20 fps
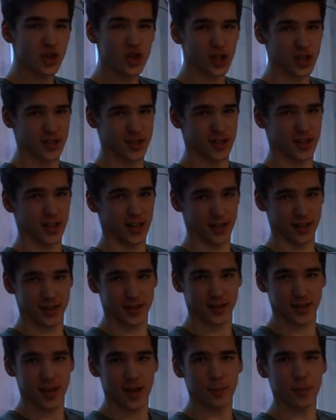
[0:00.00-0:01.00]
just
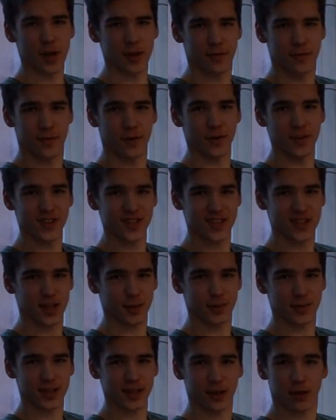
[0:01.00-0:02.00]
got my first
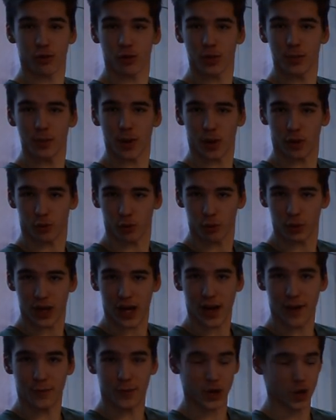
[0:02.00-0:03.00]
sub 10 3x3
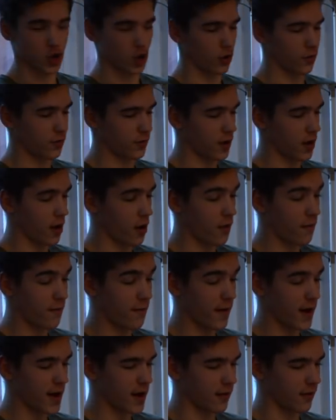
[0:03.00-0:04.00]
average of
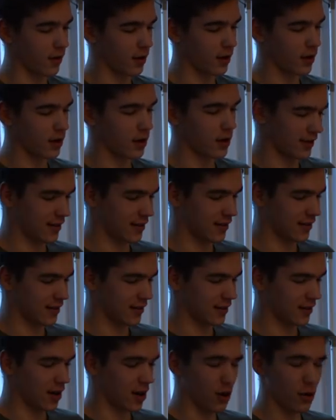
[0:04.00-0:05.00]
5.
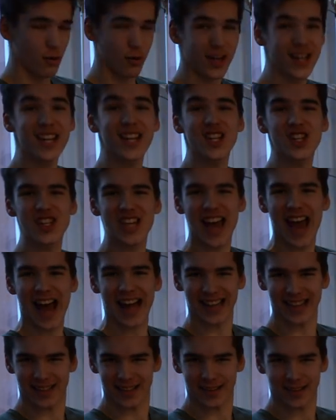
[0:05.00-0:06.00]
Holy shit,
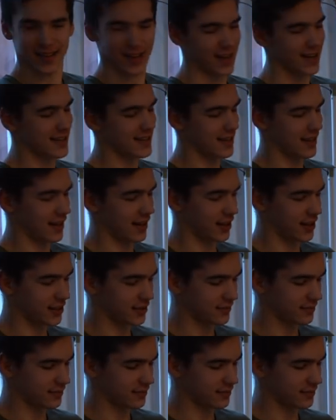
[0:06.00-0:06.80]
I say.